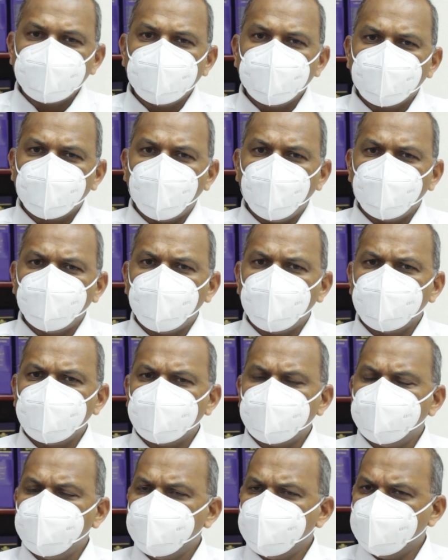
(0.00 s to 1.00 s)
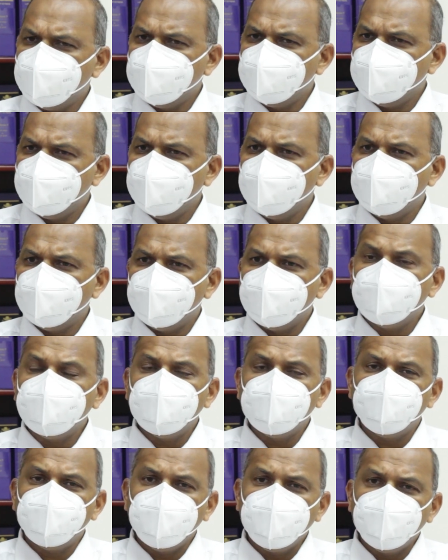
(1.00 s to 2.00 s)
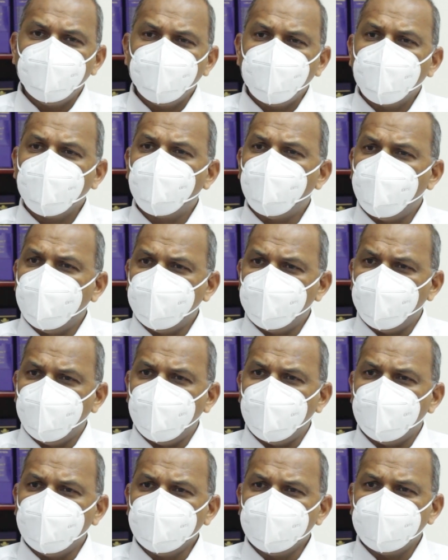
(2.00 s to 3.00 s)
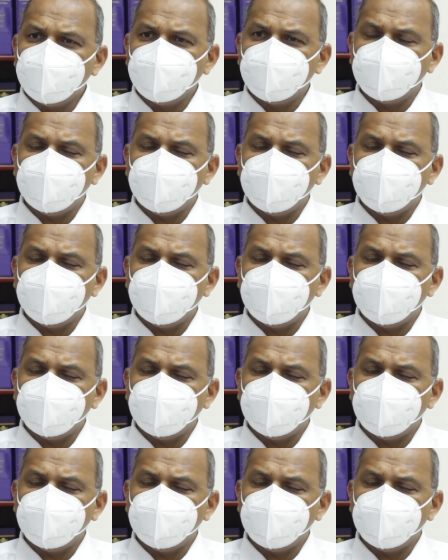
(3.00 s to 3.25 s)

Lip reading: St. Cuthbert's Mission, they've been doing quite well.